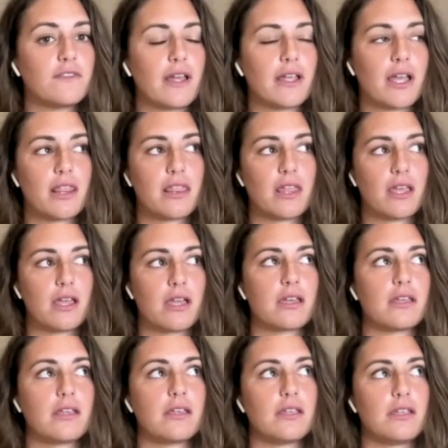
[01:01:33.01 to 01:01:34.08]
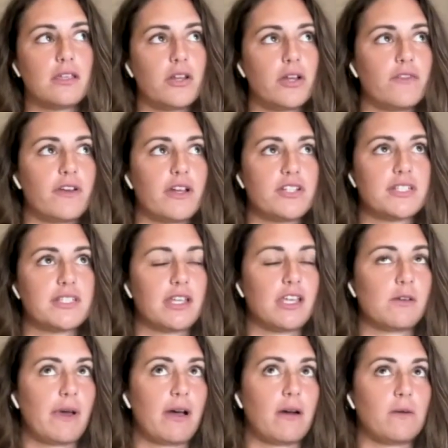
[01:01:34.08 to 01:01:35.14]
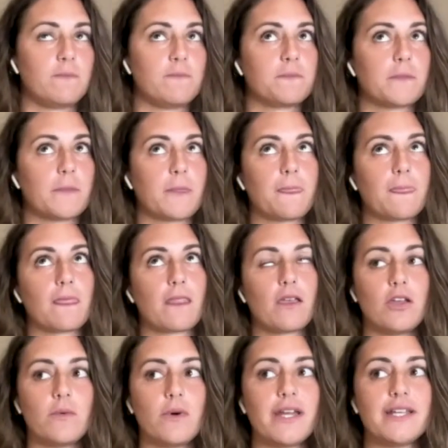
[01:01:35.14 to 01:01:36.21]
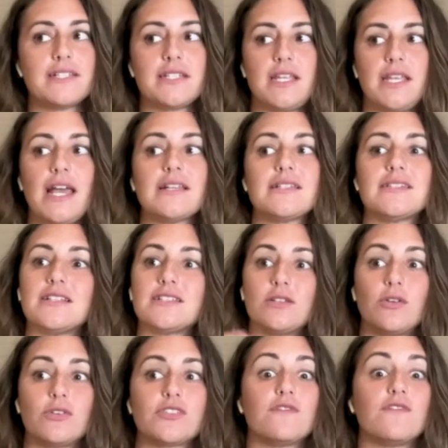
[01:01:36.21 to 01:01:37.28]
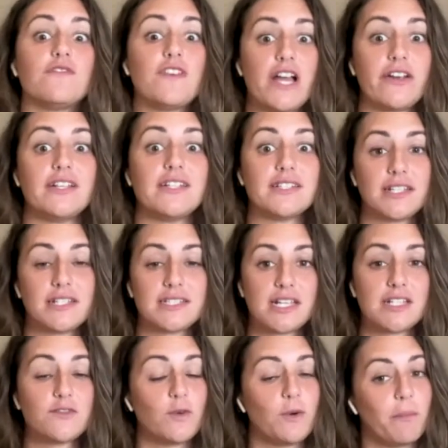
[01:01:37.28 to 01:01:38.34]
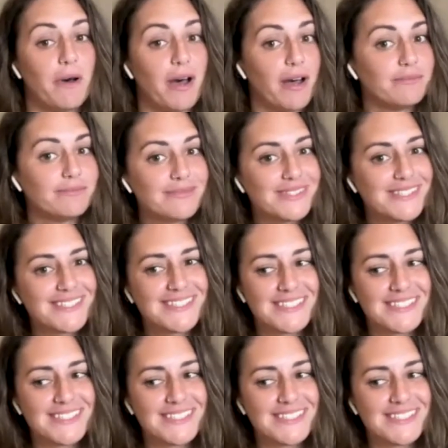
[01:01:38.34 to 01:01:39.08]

Like, I think, if I just think about who I see, yes, there's lots of very successful mums,